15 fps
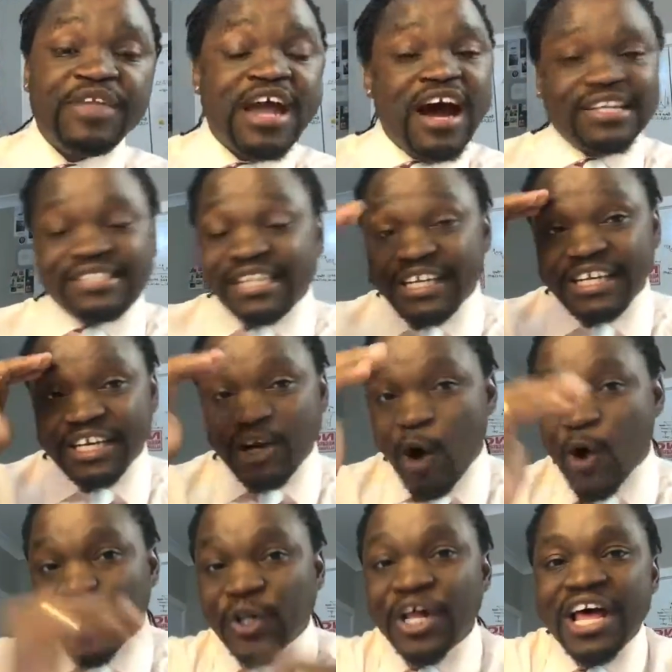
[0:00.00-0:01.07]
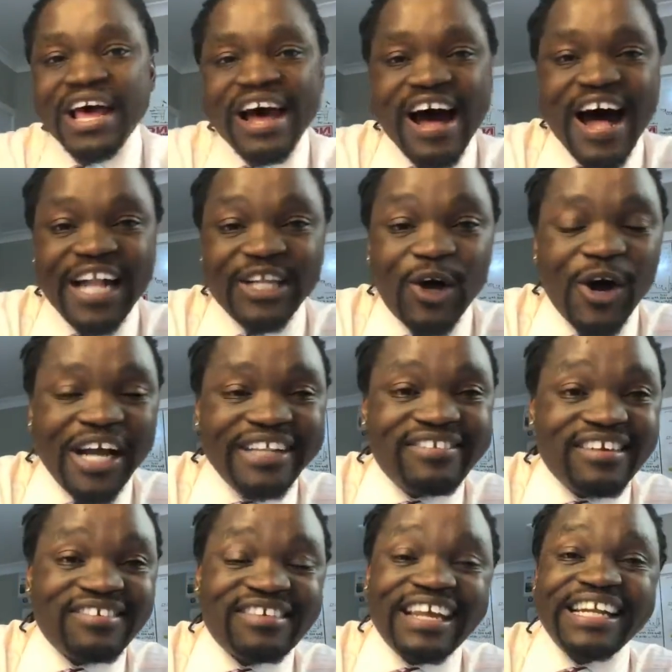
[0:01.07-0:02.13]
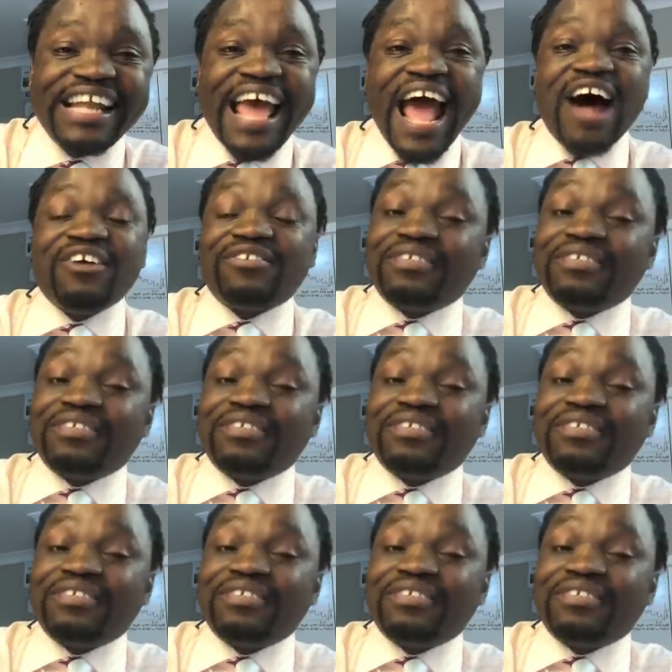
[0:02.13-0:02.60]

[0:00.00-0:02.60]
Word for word: I see Nicole uh, Lawrence is in the house.